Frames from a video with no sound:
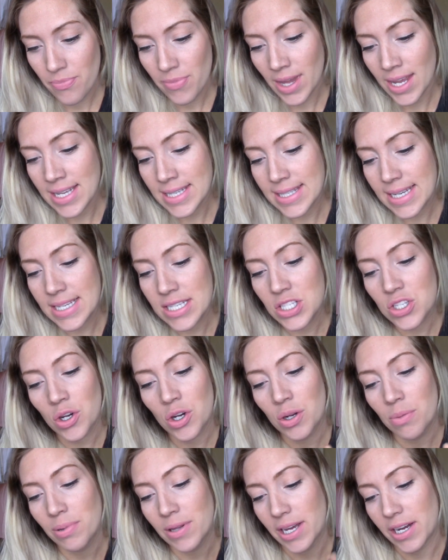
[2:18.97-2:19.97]
It says don't
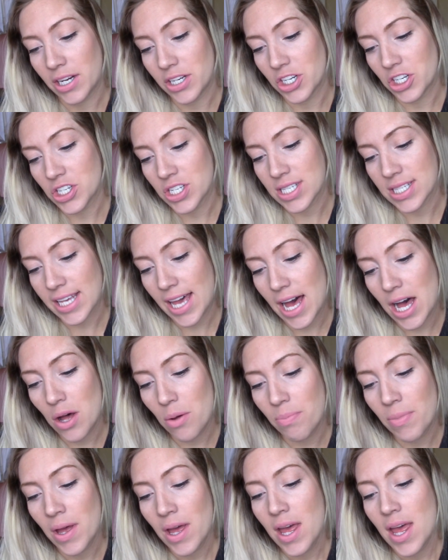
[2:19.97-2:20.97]
apply on your
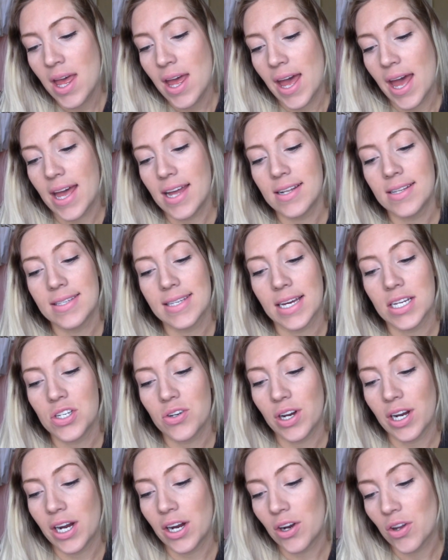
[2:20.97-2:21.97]
scalp, and
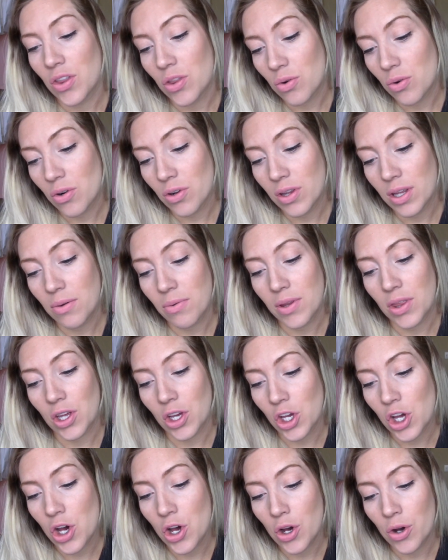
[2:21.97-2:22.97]
saturate hair thoroughly with a
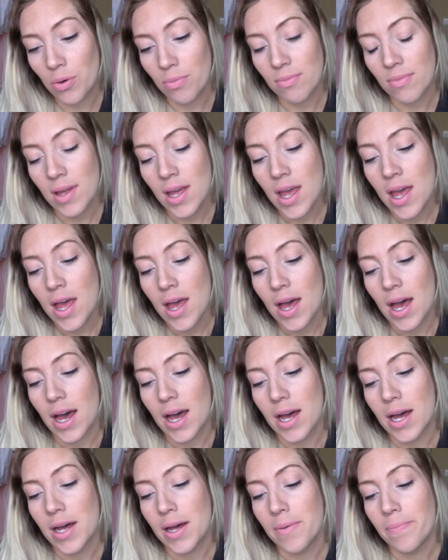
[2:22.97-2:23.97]
comb
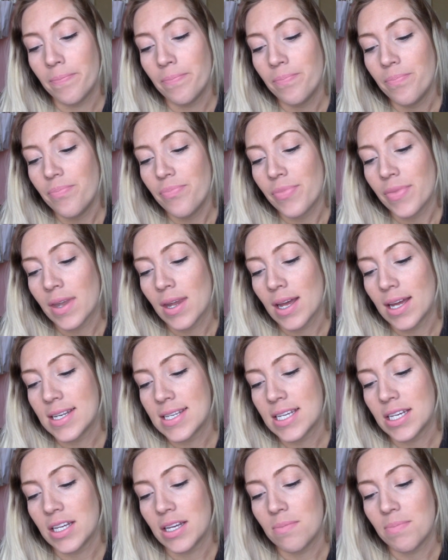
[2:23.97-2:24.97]

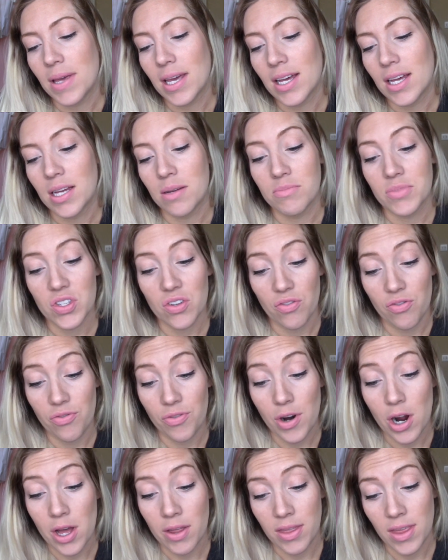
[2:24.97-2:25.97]
until it becomes
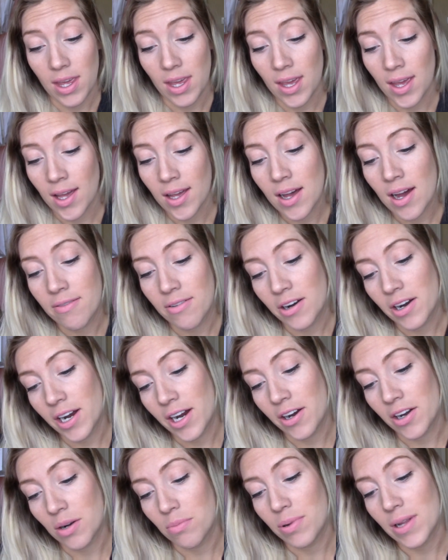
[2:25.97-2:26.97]
frothy. Cover
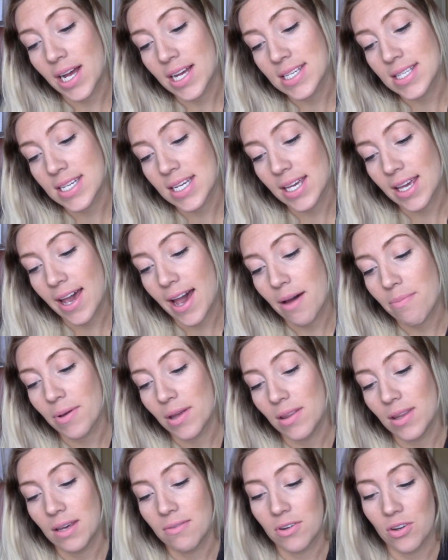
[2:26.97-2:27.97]
hair in a plastic cap
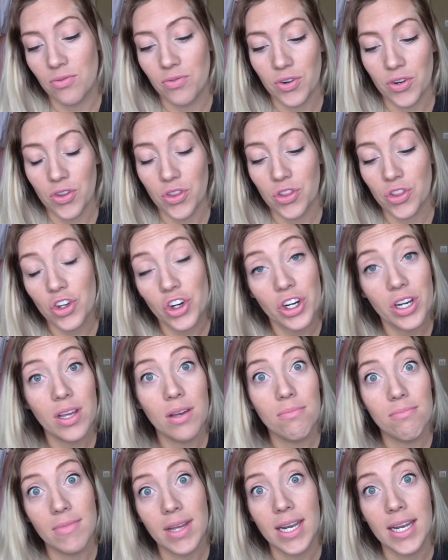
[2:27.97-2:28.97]
and leave on for 30
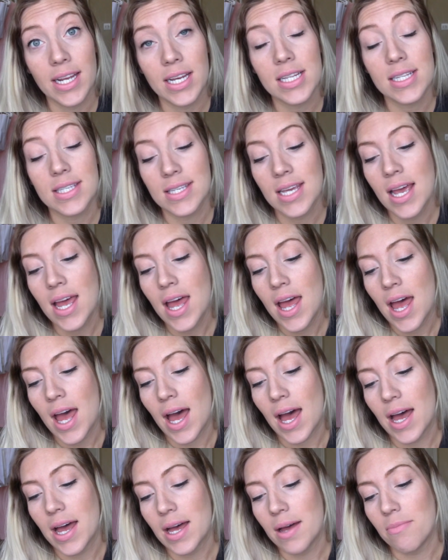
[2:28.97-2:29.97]
minutes.
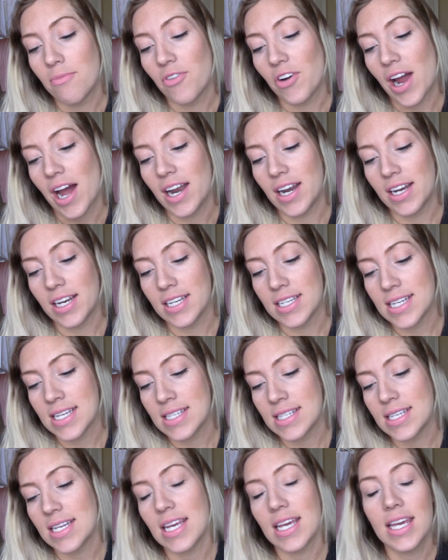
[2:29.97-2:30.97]
For added
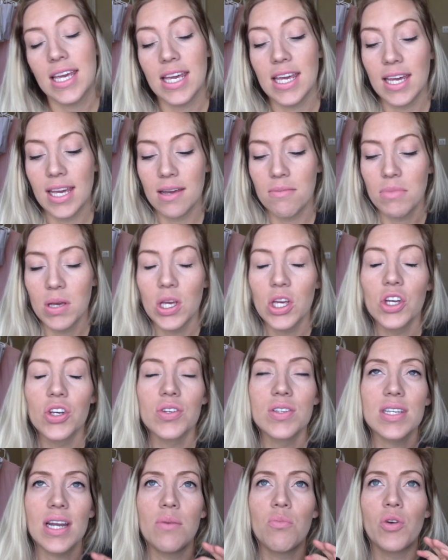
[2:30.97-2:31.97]
intensity, heat can be
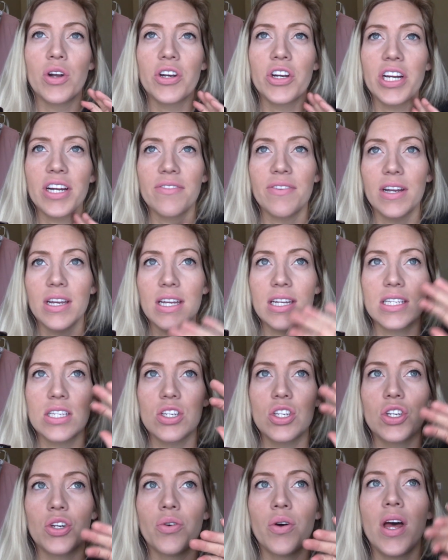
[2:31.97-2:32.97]
used. I'm wondering if I need to
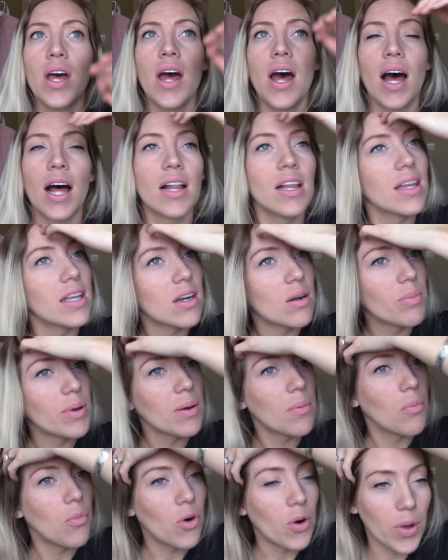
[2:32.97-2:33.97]
do a little bit
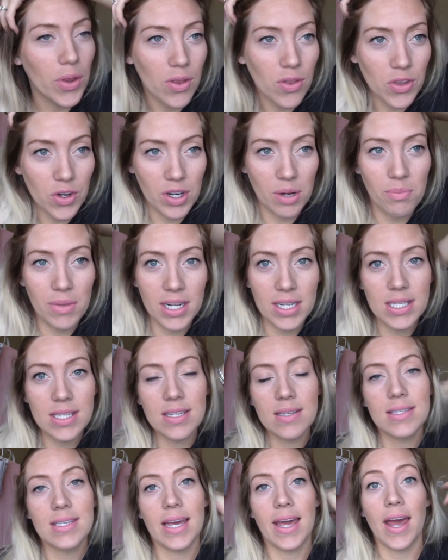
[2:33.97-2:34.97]
more than 30 minutes,
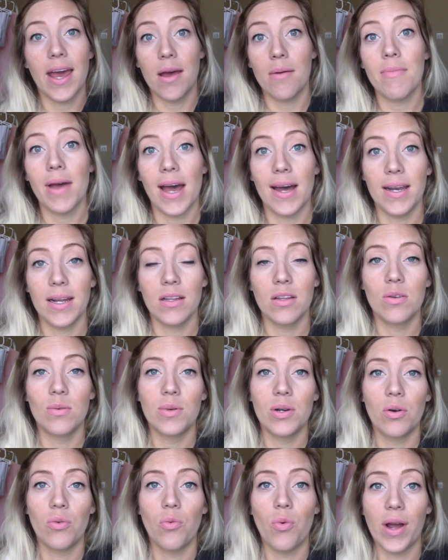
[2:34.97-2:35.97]
since I am adding a little
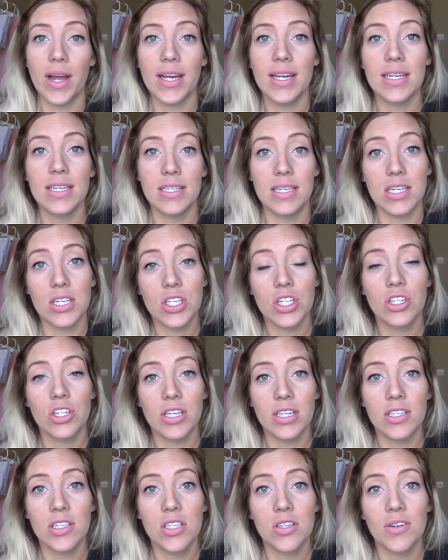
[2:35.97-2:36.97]
bit of white conditioner
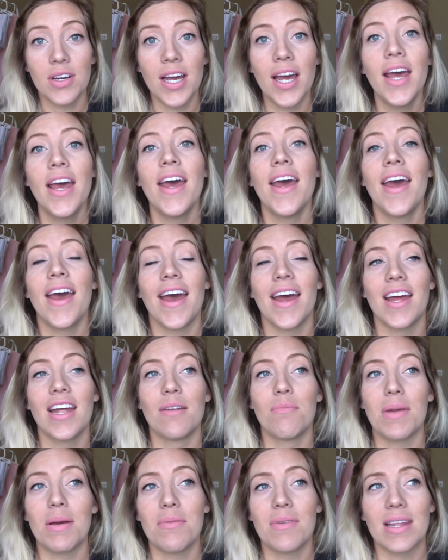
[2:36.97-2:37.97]
into it,
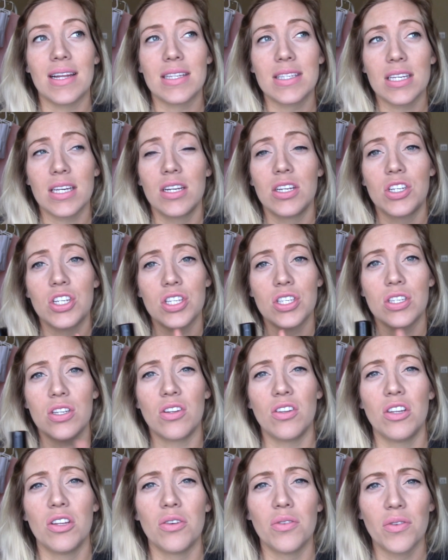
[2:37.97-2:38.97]
and maybe that's going to just
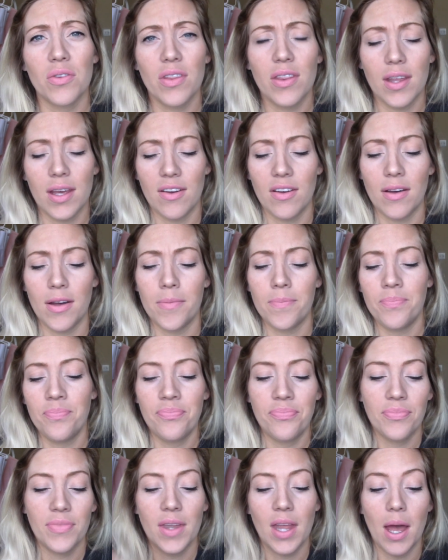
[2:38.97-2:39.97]
dilute the
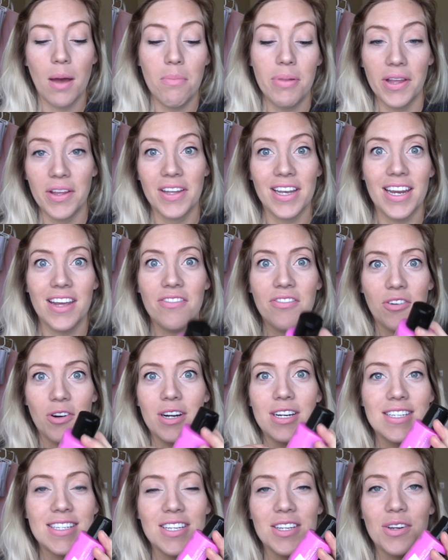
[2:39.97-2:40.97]
ability for
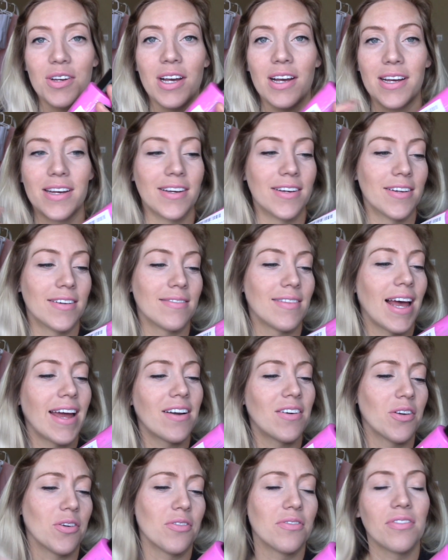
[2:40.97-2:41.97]
it to go, I
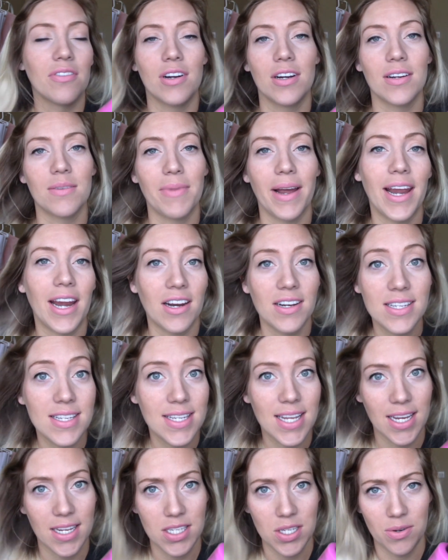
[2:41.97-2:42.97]
don't know, for my hair to
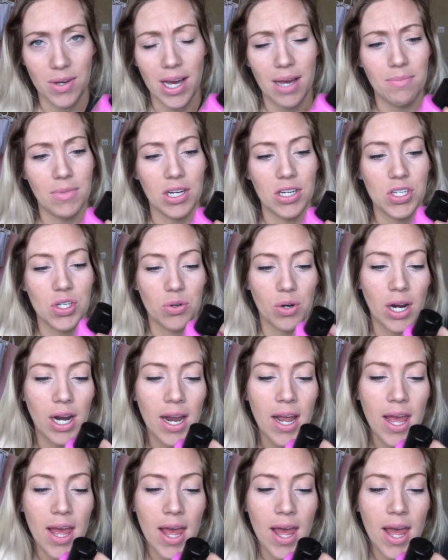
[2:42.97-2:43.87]
take to it. I'm not sure.